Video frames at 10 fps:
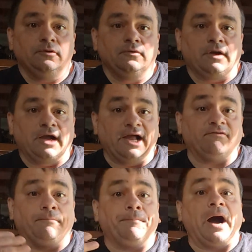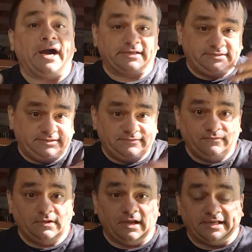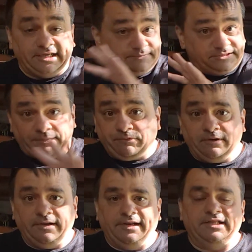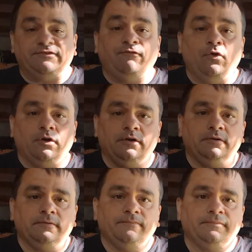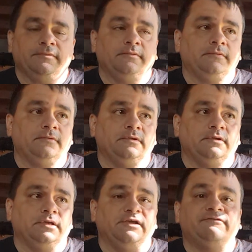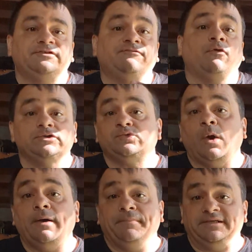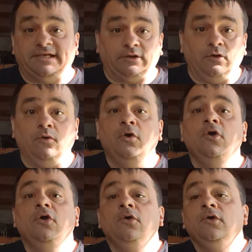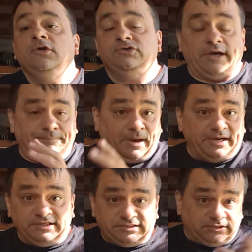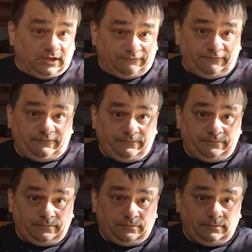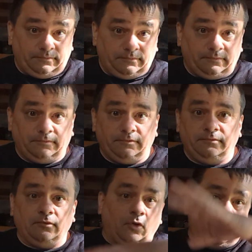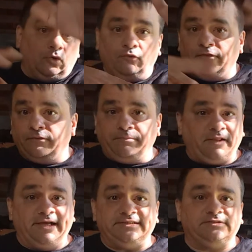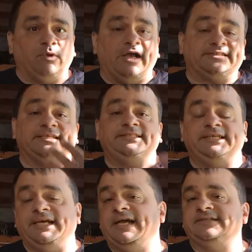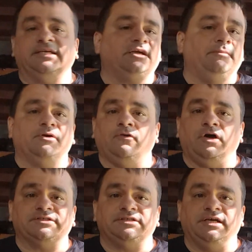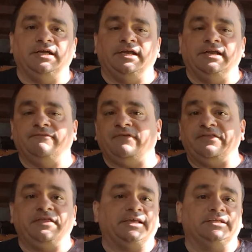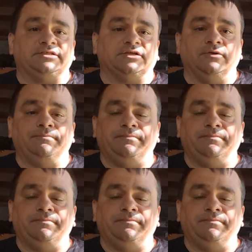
have a box I keep separate, and it's for It's for swap meets. So I buy this stuff all over the place as I see it, as I come across it, and if I think it's a good